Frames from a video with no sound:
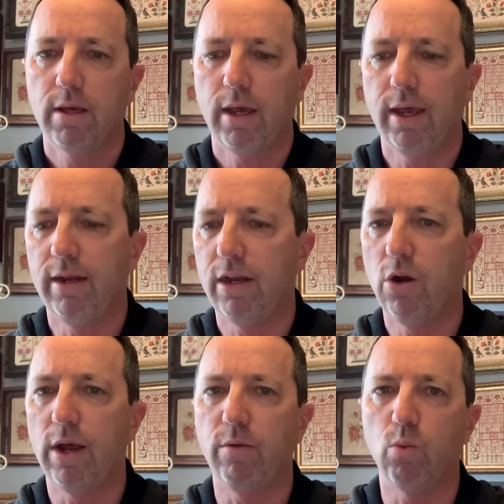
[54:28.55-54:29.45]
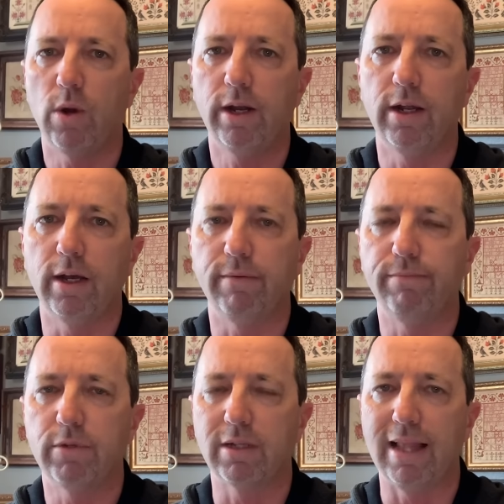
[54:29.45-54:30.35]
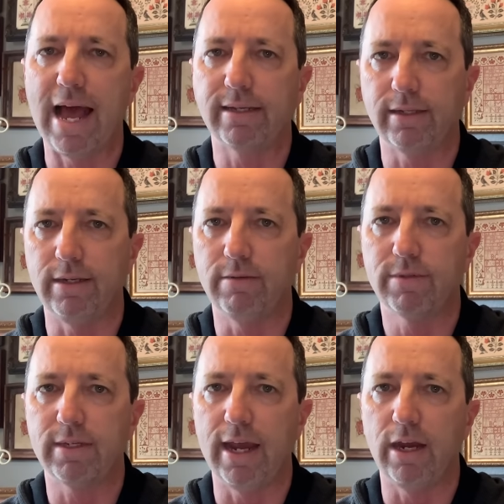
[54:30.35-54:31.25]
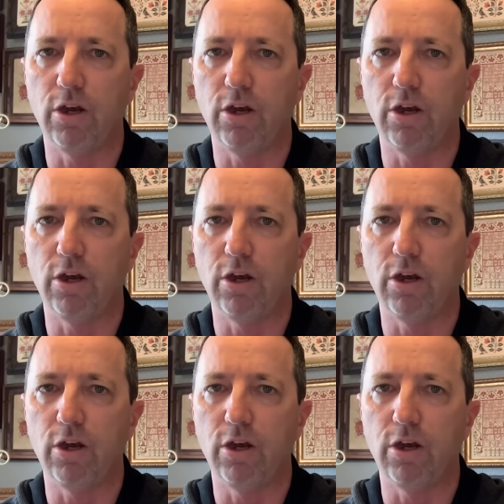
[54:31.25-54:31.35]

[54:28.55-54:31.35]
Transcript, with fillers: And, you know, I wanted to just lastly state,